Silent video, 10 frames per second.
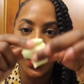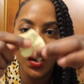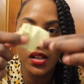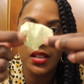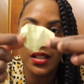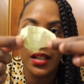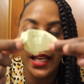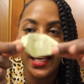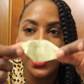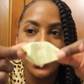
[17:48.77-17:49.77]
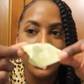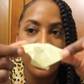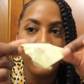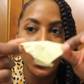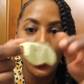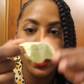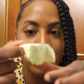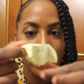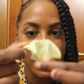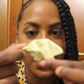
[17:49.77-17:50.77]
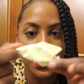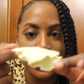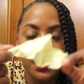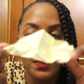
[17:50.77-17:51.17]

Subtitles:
looks like it is of no importance,